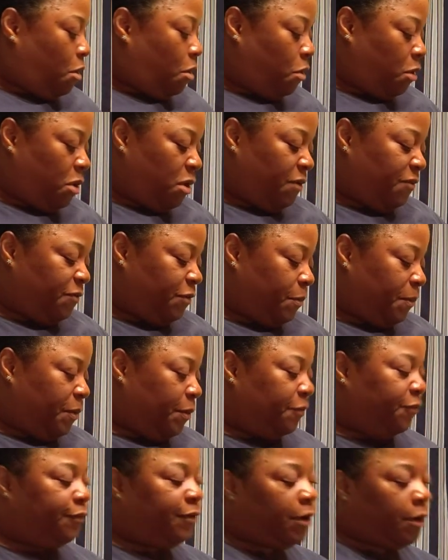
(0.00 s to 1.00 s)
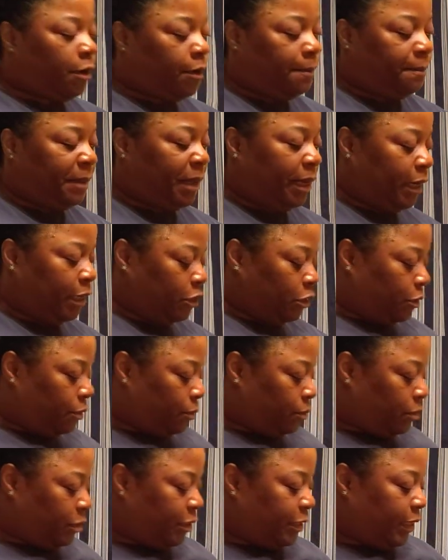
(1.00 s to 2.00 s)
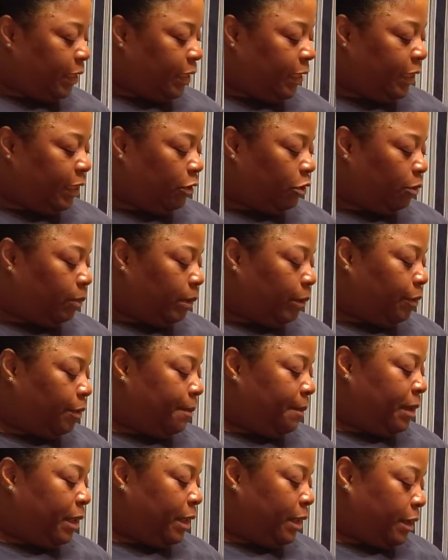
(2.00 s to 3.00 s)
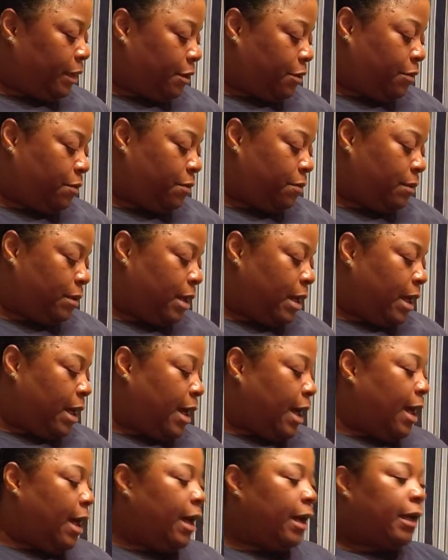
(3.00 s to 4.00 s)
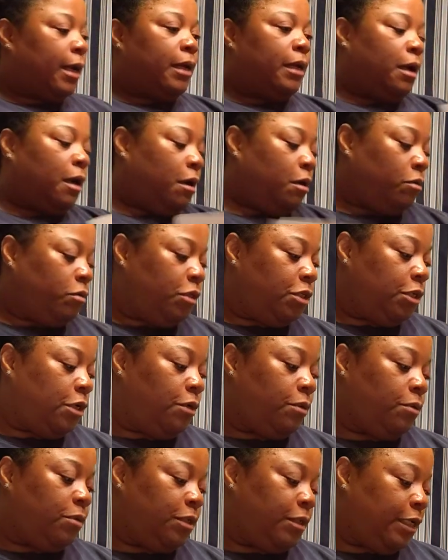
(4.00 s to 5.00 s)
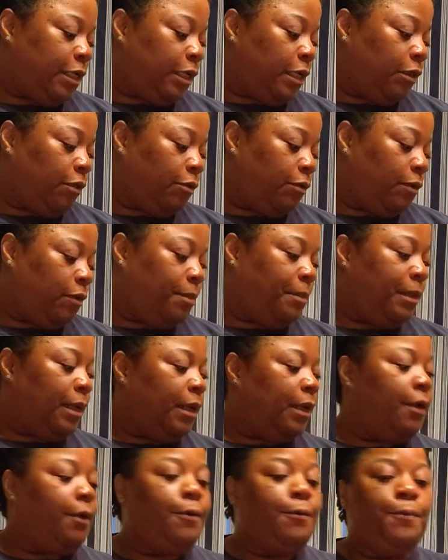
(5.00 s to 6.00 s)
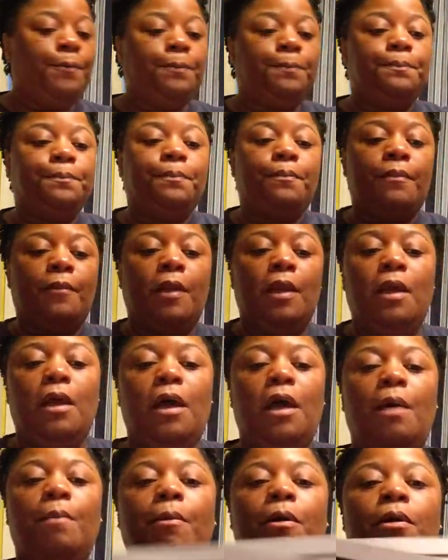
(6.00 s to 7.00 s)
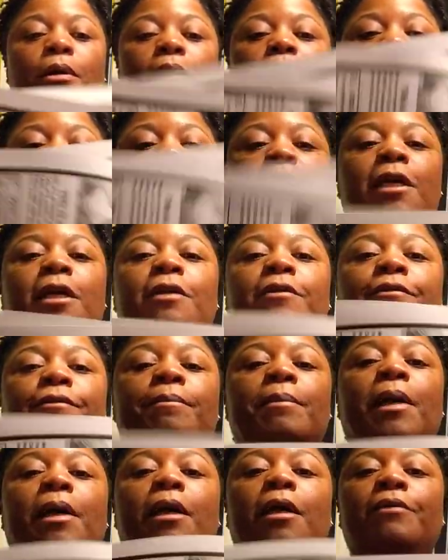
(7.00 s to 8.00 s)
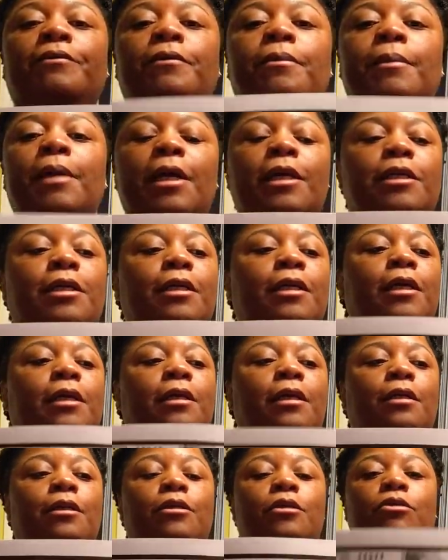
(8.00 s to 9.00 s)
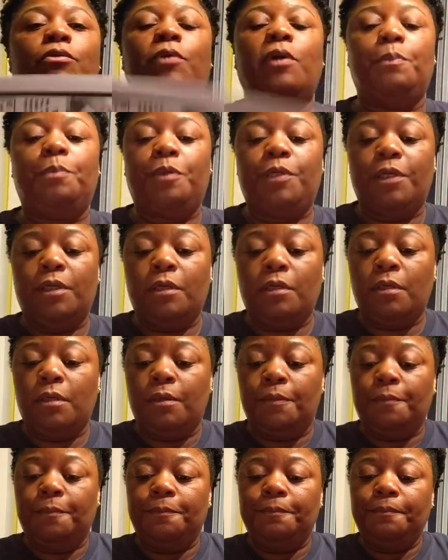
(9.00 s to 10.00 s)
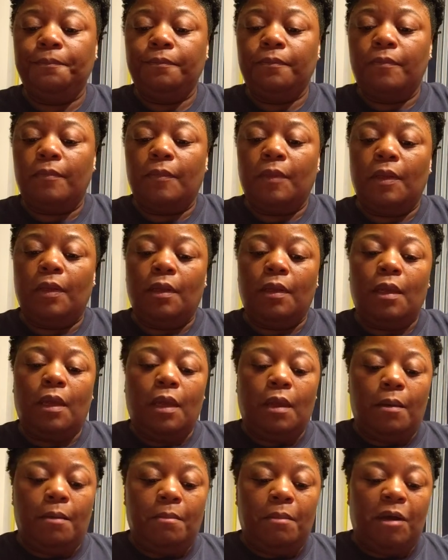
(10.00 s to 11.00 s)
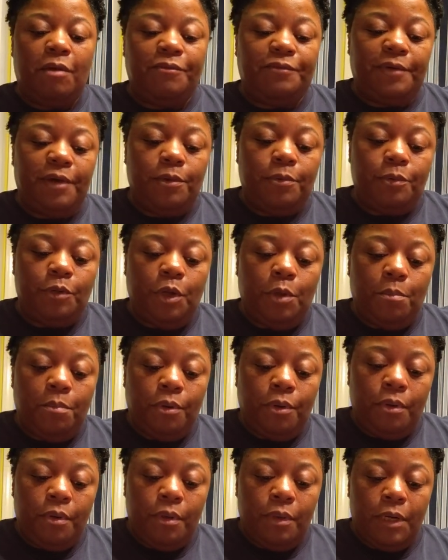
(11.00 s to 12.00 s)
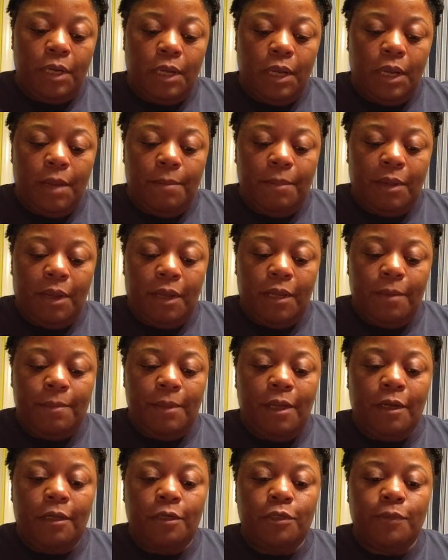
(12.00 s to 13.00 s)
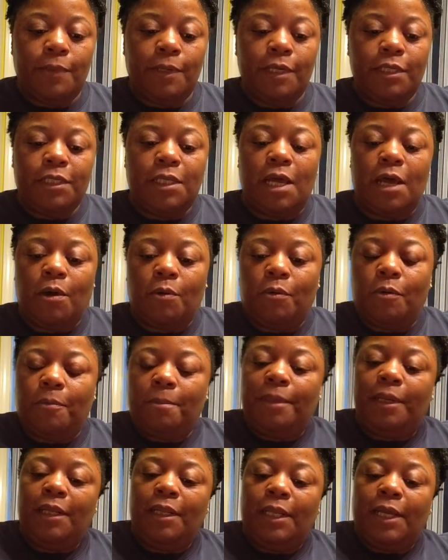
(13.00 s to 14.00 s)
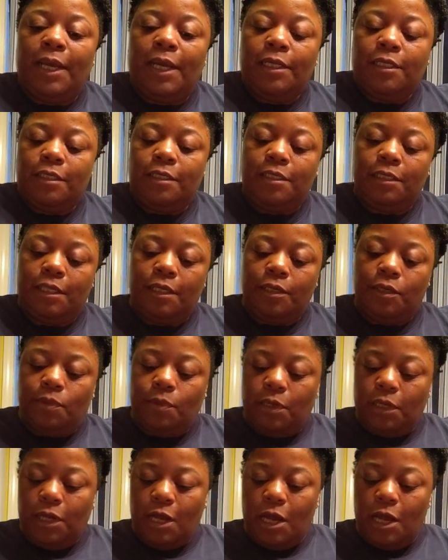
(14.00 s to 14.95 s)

Or if you prefer me to send it through the mail, I can also send it through the mail I'm going to leave my information in the description, my phone number, and my email address. I will be glad to send you a